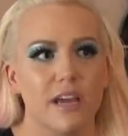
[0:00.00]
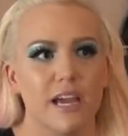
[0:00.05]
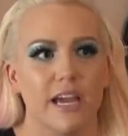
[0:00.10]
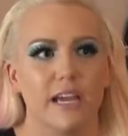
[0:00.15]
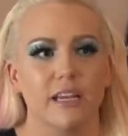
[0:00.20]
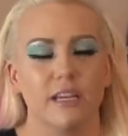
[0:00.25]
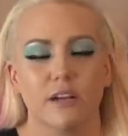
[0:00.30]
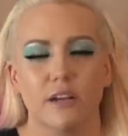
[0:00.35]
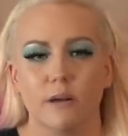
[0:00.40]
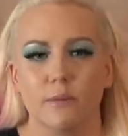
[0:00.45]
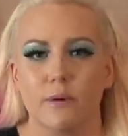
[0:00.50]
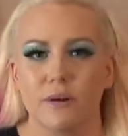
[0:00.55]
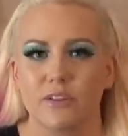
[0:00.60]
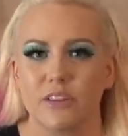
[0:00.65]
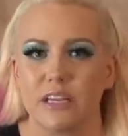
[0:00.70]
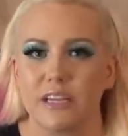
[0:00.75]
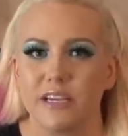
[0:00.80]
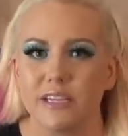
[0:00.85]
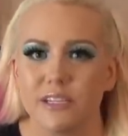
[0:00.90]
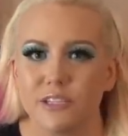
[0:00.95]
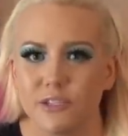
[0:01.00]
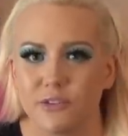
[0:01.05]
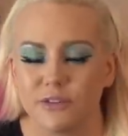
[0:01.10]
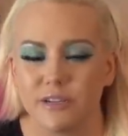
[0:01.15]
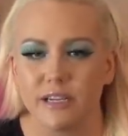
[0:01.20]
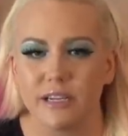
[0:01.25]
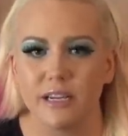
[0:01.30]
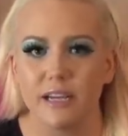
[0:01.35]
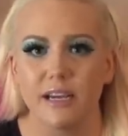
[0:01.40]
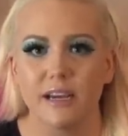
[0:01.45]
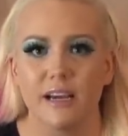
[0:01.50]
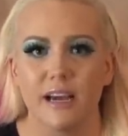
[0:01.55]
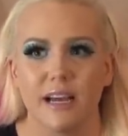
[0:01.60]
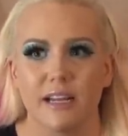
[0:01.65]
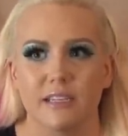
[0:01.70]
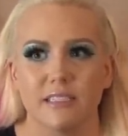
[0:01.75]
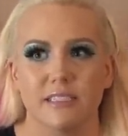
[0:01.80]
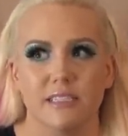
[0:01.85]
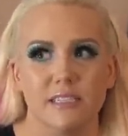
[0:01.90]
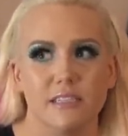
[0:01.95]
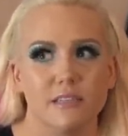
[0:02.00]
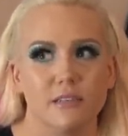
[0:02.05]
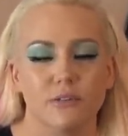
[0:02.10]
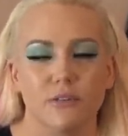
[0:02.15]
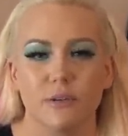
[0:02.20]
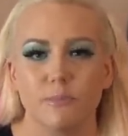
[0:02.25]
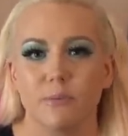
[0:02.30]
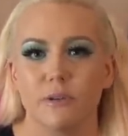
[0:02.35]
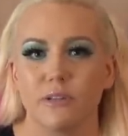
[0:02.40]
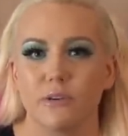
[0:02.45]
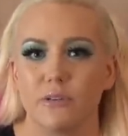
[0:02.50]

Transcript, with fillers: and hear about the history and see the creepy